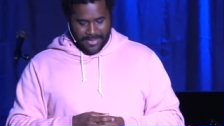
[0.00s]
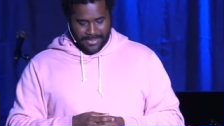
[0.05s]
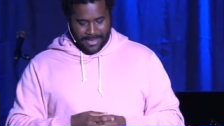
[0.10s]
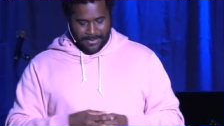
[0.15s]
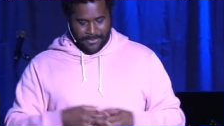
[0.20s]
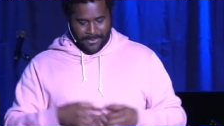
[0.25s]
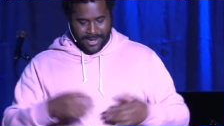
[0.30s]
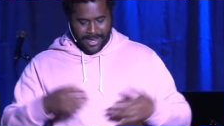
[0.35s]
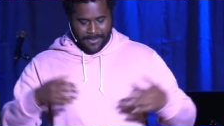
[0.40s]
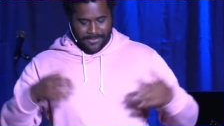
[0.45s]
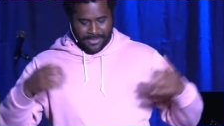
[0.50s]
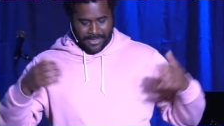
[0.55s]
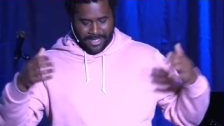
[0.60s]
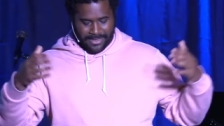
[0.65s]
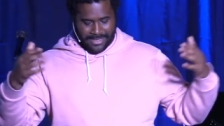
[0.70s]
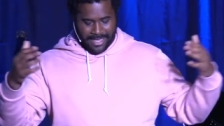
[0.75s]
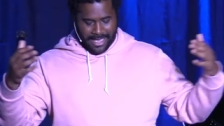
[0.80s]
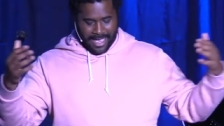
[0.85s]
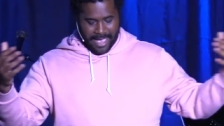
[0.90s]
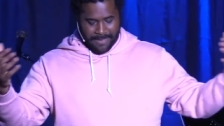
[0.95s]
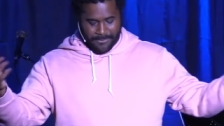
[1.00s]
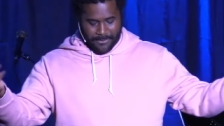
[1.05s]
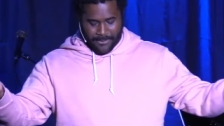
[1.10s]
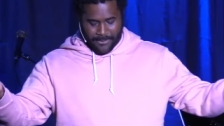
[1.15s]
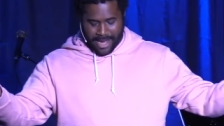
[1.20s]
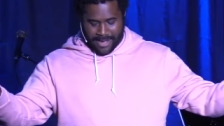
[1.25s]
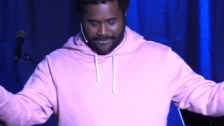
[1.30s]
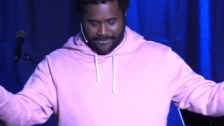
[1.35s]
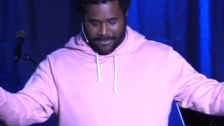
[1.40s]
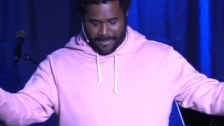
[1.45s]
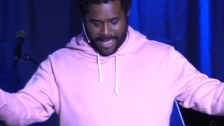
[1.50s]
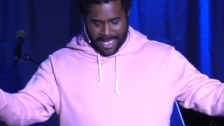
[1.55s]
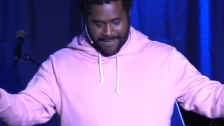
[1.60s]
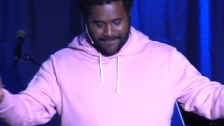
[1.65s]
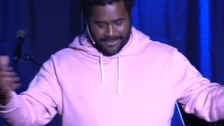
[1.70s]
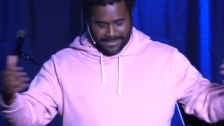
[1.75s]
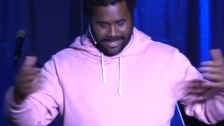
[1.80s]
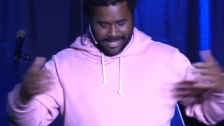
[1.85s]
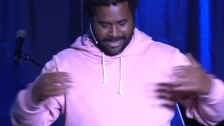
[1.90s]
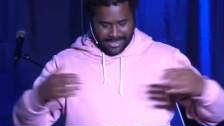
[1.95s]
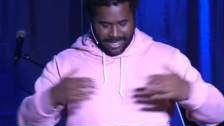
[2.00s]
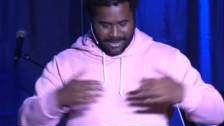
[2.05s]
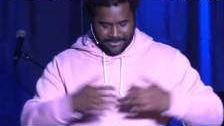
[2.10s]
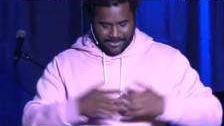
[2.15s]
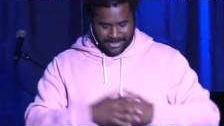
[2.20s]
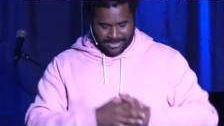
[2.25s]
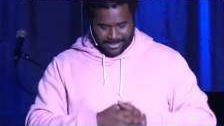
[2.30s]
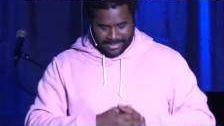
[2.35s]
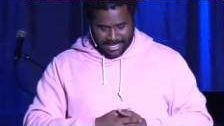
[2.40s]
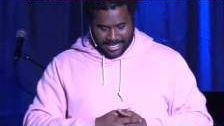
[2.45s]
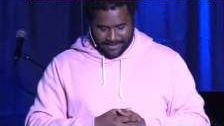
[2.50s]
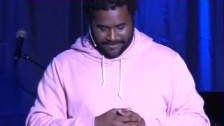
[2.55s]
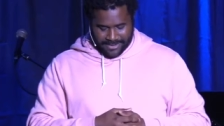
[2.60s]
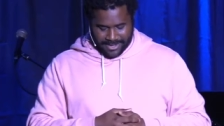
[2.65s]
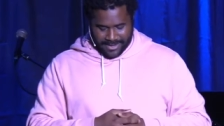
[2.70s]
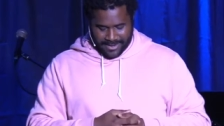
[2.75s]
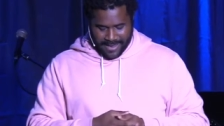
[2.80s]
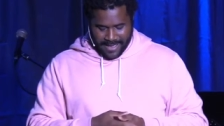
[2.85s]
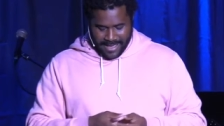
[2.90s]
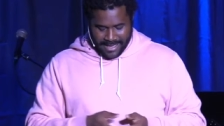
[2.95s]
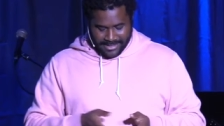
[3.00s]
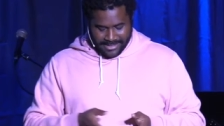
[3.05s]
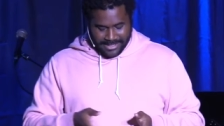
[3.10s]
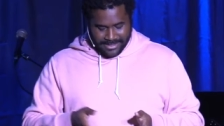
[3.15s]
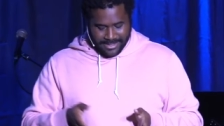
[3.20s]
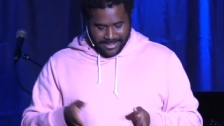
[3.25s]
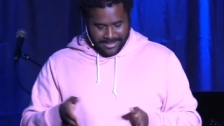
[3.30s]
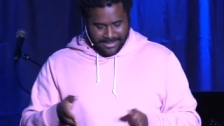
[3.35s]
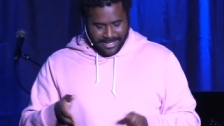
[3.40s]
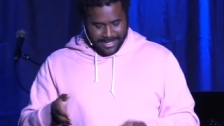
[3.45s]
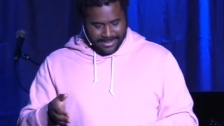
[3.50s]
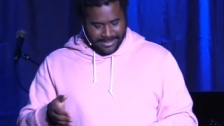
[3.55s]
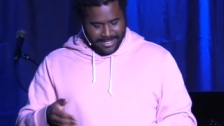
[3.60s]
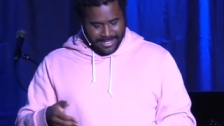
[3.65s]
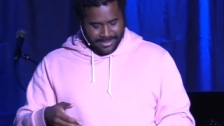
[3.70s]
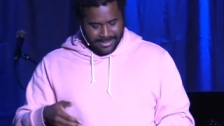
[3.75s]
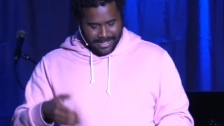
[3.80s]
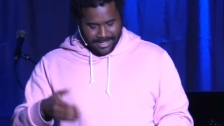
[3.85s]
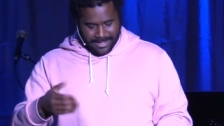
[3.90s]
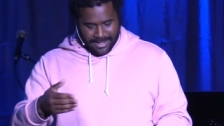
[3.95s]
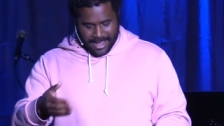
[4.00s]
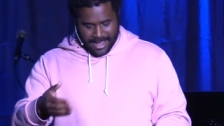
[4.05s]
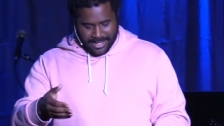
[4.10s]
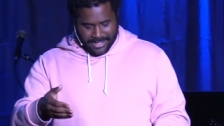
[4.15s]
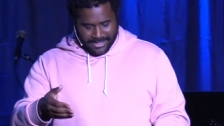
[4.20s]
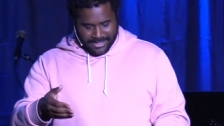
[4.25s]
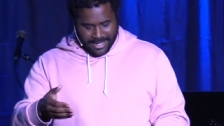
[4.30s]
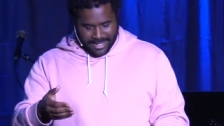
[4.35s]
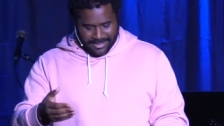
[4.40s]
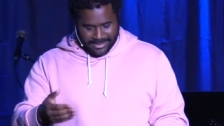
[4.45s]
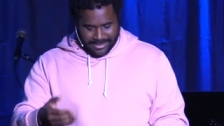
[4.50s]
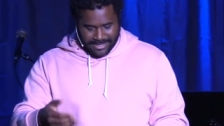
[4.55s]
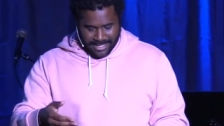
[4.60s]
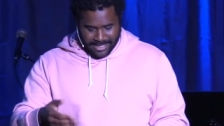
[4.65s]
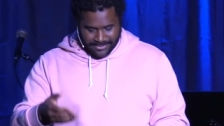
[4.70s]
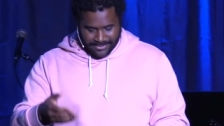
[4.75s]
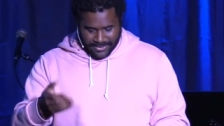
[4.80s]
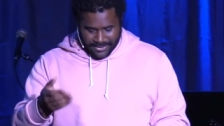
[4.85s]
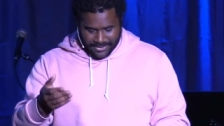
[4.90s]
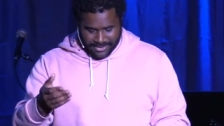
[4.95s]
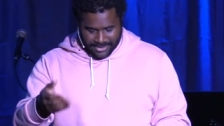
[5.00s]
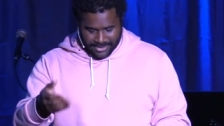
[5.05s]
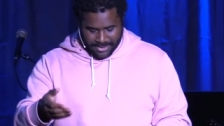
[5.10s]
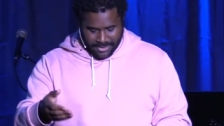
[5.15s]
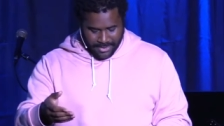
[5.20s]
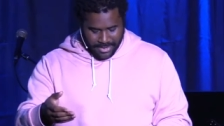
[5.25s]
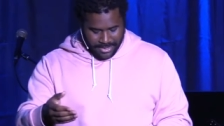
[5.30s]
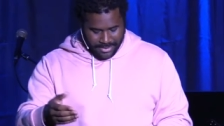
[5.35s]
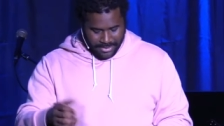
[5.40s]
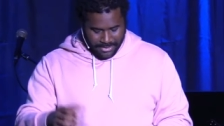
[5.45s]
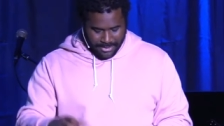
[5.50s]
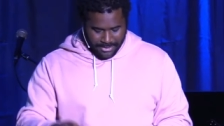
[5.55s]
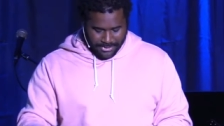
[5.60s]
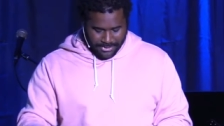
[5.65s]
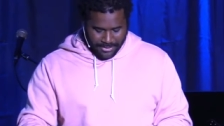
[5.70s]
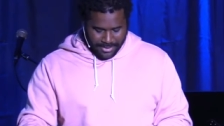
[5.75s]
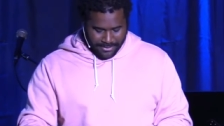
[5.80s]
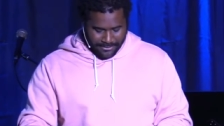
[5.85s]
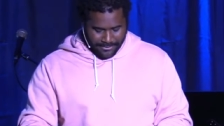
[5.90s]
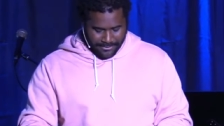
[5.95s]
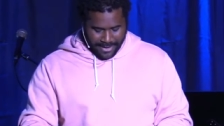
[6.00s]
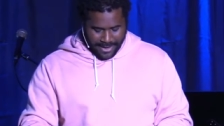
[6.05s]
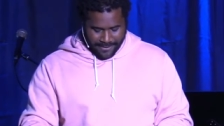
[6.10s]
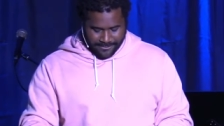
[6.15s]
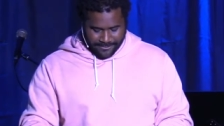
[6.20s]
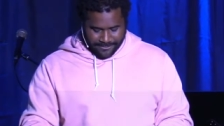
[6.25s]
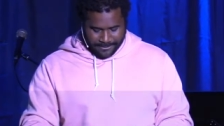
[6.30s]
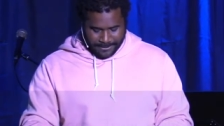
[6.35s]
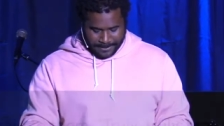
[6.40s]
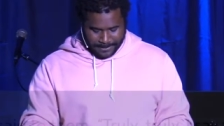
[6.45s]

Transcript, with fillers: They bring up the, the bread from heaven that they received. And Jesus says this in John 6, verses 32 to 35.